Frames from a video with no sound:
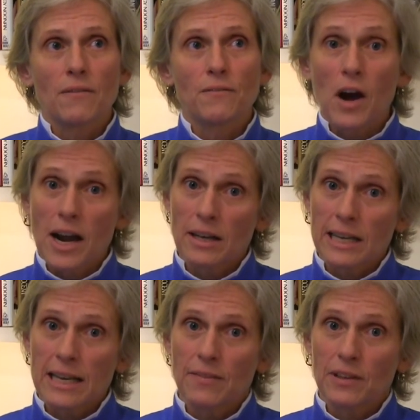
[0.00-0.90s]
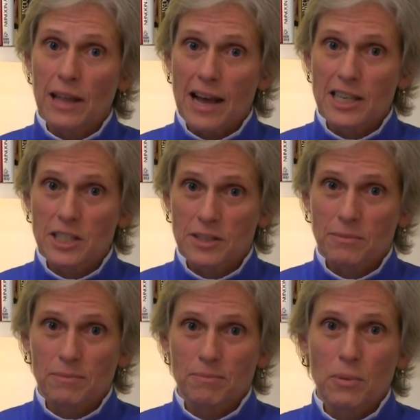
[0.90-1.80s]
finally, the last
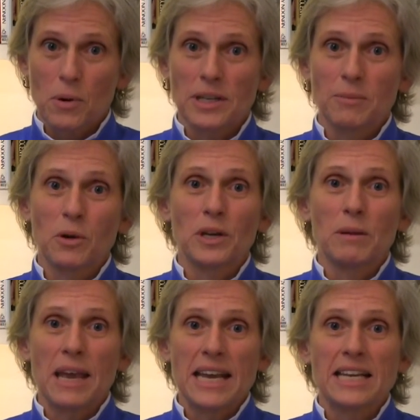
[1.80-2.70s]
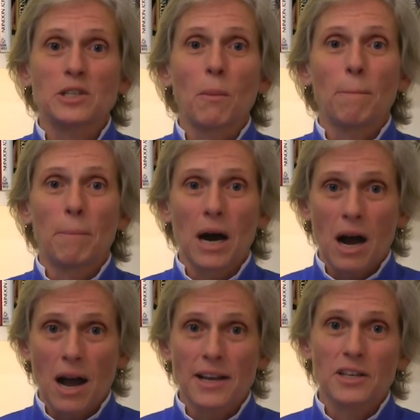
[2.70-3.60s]
point I'm going to make is
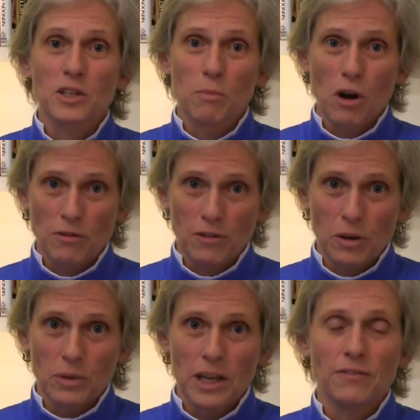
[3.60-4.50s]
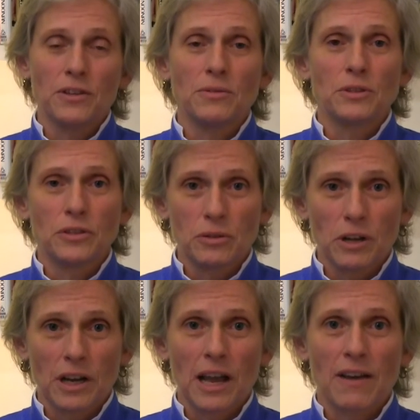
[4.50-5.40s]
buy a smartphone. If you do
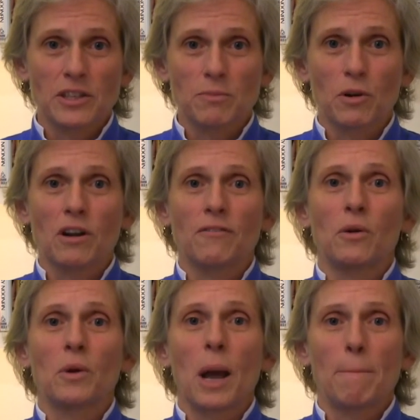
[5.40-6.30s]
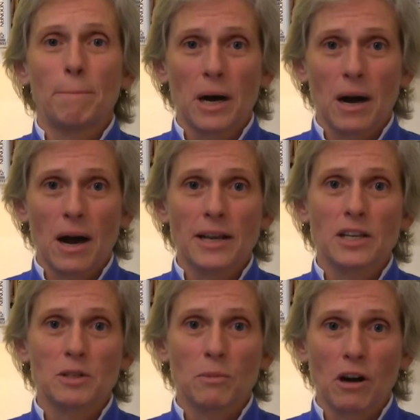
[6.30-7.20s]
not have a smartphone, buy
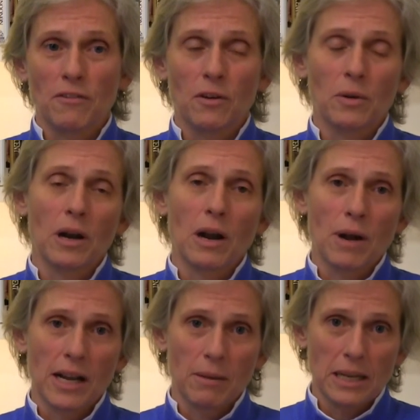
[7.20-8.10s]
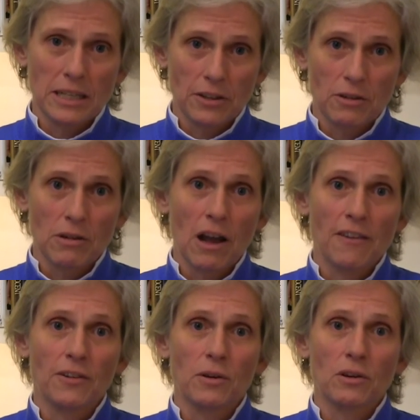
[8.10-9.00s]
a smartphone, and I recommend either an
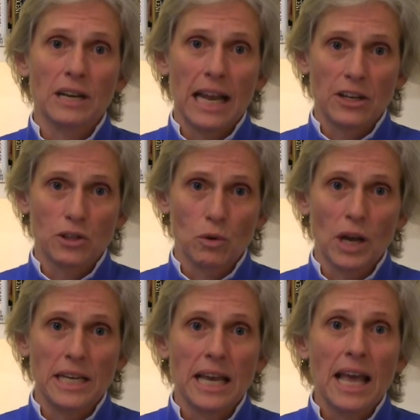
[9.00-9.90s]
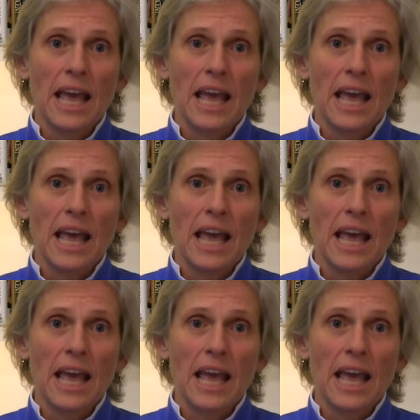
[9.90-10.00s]
iPhone or an Android,